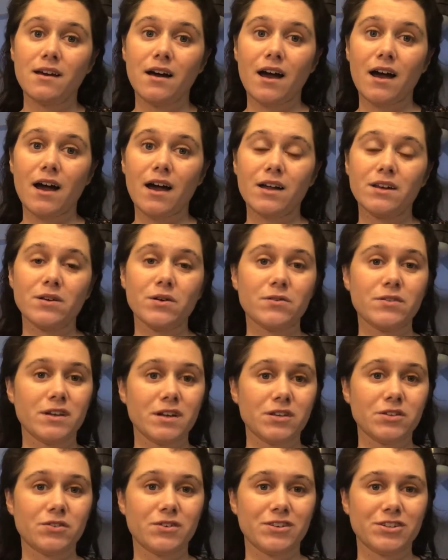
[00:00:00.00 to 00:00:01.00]
I know that
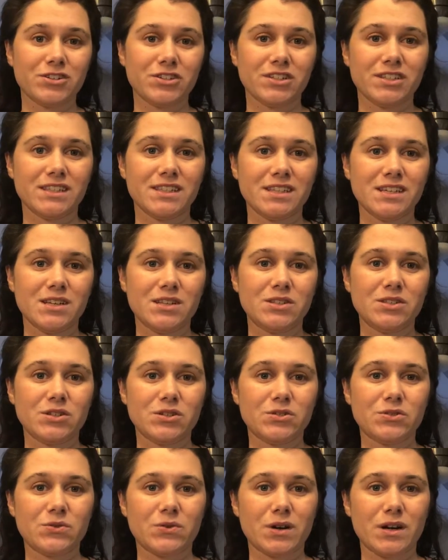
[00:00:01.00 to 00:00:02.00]
as Christians the Easter
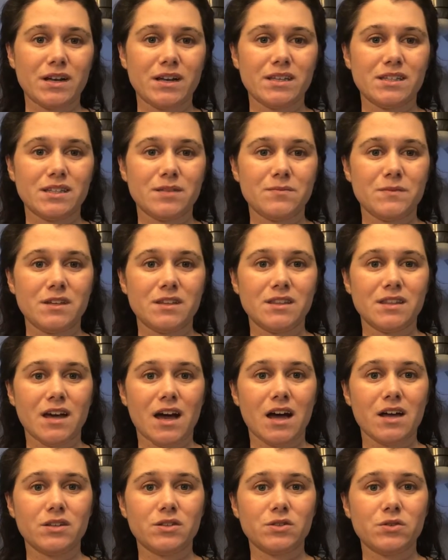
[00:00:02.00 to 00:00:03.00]
story is something
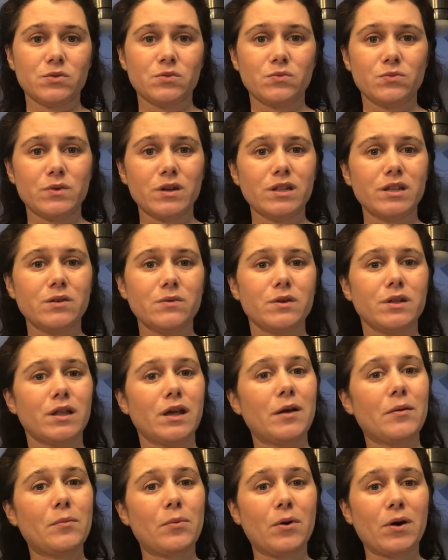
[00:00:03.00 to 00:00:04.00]
that's really
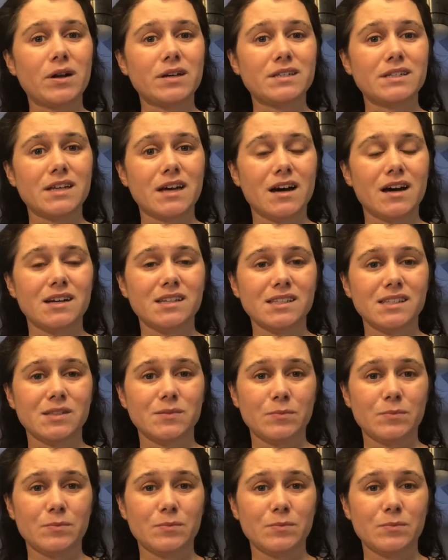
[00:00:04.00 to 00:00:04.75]
important to us,